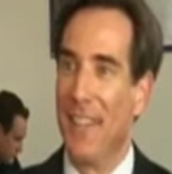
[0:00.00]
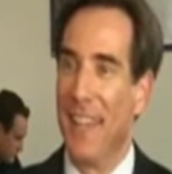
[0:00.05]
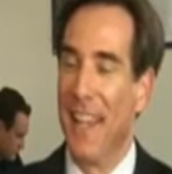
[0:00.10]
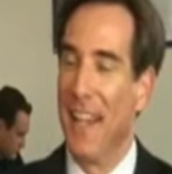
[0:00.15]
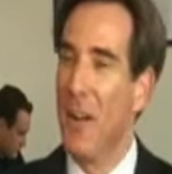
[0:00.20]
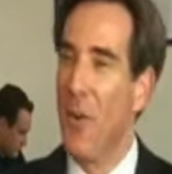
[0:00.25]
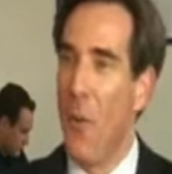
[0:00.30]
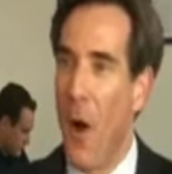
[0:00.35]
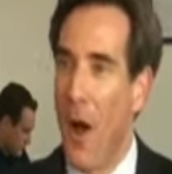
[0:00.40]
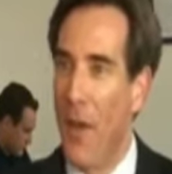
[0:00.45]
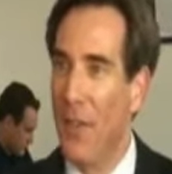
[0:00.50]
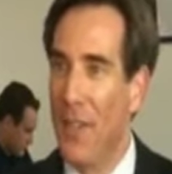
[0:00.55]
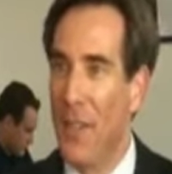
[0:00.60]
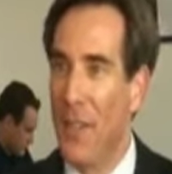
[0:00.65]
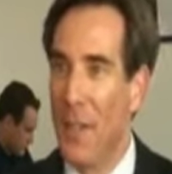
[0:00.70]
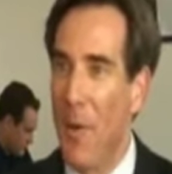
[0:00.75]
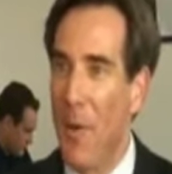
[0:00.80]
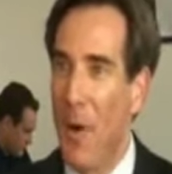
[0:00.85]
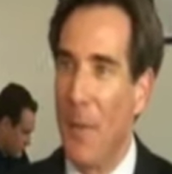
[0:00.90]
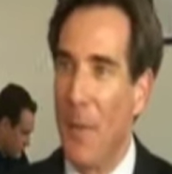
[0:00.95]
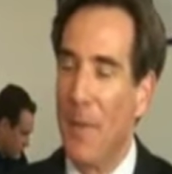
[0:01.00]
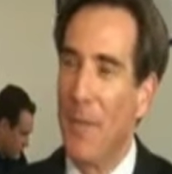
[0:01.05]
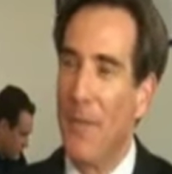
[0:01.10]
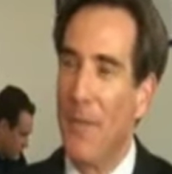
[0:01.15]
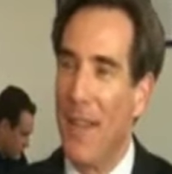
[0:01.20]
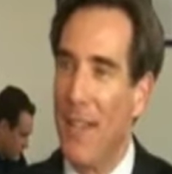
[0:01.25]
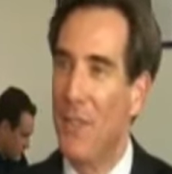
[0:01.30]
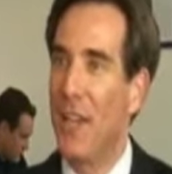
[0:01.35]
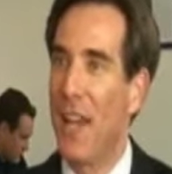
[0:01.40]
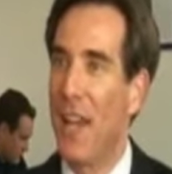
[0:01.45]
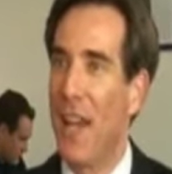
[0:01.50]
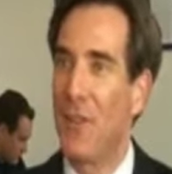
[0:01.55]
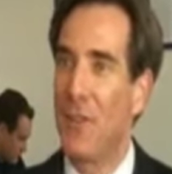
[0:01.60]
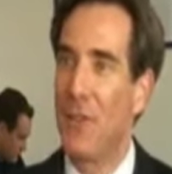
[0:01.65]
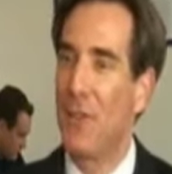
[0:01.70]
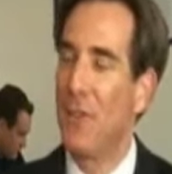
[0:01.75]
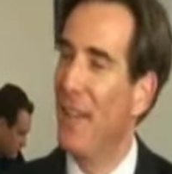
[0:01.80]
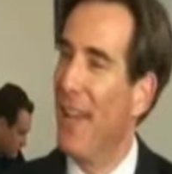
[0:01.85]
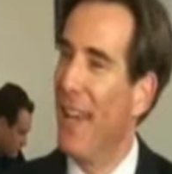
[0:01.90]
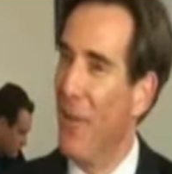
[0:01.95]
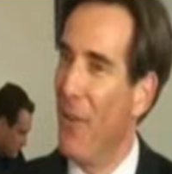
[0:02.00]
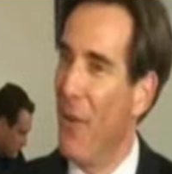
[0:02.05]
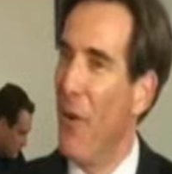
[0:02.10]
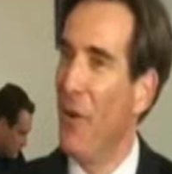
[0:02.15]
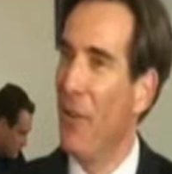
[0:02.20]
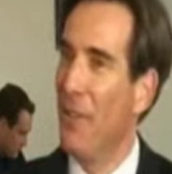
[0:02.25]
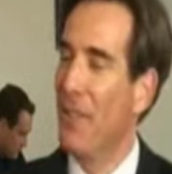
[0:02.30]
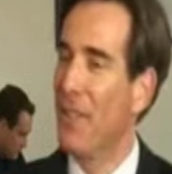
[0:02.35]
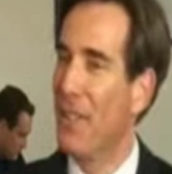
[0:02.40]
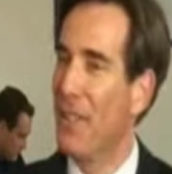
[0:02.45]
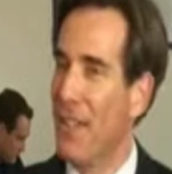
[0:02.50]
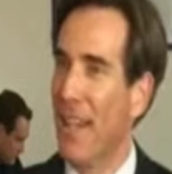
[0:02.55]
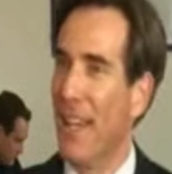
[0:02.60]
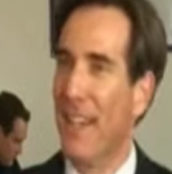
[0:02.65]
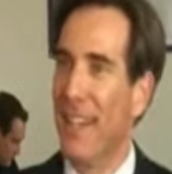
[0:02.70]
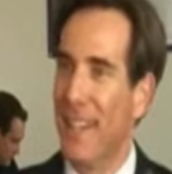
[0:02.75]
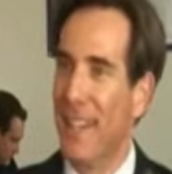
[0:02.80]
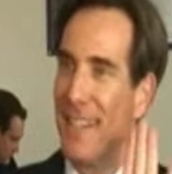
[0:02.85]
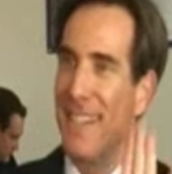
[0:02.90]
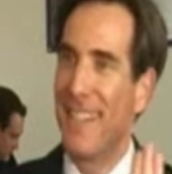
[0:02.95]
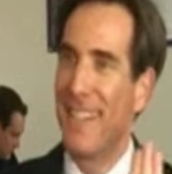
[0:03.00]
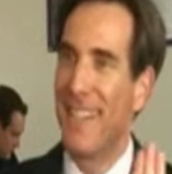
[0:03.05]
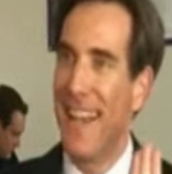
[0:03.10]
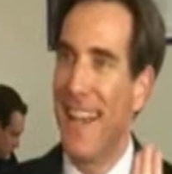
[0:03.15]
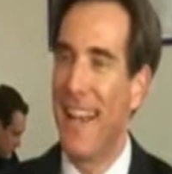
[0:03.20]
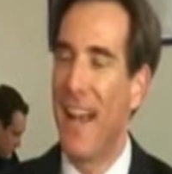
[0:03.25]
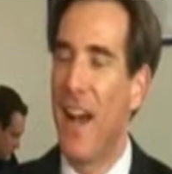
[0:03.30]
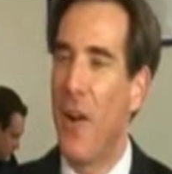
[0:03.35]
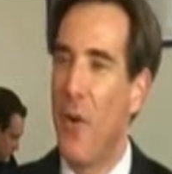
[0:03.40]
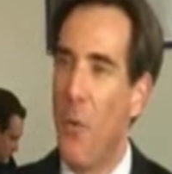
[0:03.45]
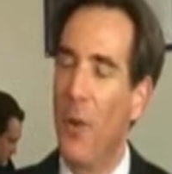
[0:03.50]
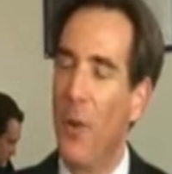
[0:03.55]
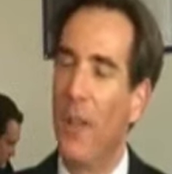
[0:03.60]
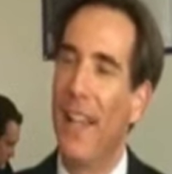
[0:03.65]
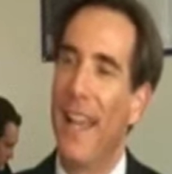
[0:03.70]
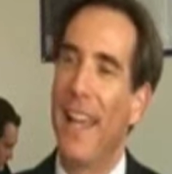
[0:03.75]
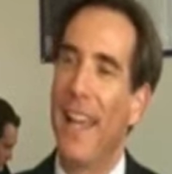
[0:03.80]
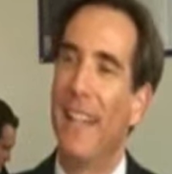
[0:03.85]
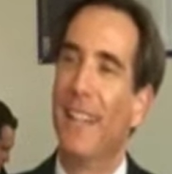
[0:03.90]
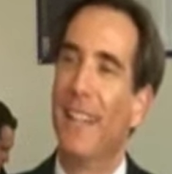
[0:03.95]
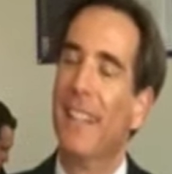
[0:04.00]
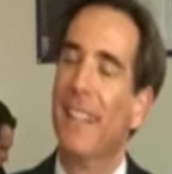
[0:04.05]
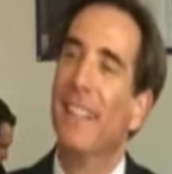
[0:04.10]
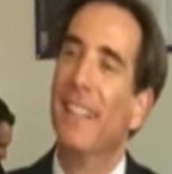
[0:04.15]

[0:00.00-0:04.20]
They don't want the Department of Education at all, and they're saying, stay out, we'll handle it.